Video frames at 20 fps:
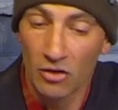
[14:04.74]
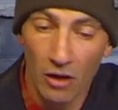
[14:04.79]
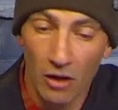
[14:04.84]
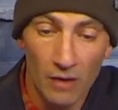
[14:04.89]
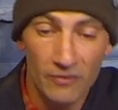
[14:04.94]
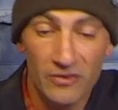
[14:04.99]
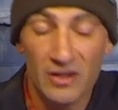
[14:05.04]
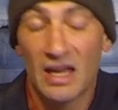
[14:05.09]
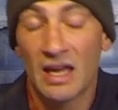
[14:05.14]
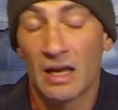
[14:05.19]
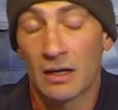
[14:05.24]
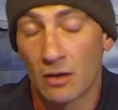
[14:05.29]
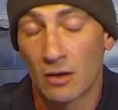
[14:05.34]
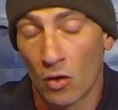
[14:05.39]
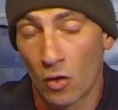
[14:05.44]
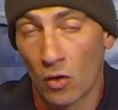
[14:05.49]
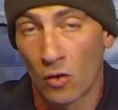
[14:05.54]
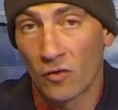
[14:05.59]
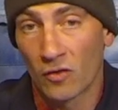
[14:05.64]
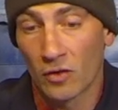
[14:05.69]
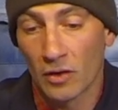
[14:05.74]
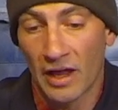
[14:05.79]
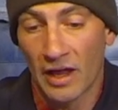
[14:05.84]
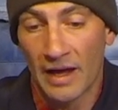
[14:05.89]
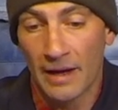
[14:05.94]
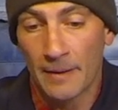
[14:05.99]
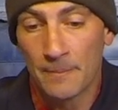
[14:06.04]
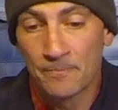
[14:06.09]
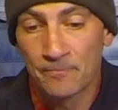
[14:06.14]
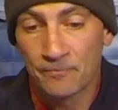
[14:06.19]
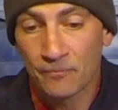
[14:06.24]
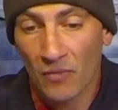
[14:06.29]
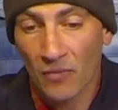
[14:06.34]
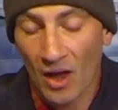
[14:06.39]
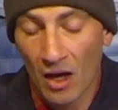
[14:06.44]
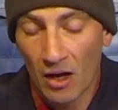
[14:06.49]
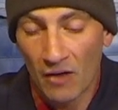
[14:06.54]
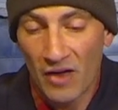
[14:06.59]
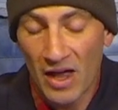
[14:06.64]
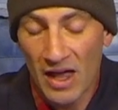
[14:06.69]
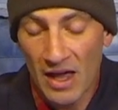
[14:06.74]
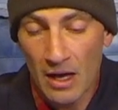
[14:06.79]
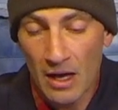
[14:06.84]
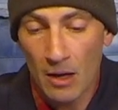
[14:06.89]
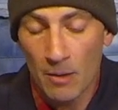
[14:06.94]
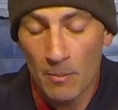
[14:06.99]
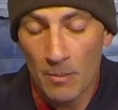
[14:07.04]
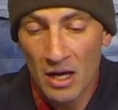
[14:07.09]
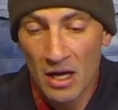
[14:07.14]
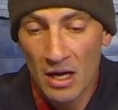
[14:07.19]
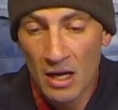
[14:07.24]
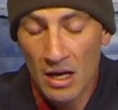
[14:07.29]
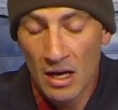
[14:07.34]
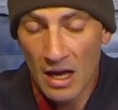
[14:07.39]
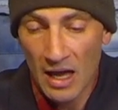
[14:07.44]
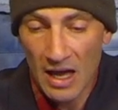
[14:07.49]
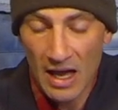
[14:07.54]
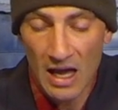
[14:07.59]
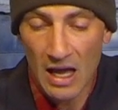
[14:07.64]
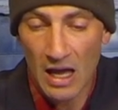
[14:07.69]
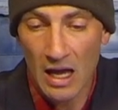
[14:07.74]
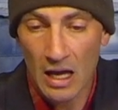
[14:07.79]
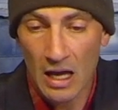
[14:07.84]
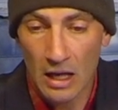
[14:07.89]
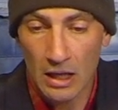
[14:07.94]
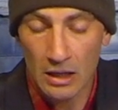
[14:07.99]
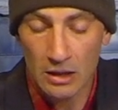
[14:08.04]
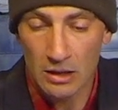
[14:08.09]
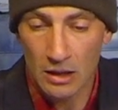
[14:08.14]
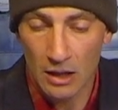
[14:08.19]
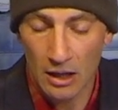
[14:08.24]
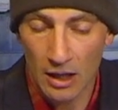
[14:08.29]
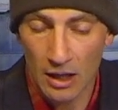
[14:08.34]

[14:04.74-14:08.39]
love to get an overlay of him and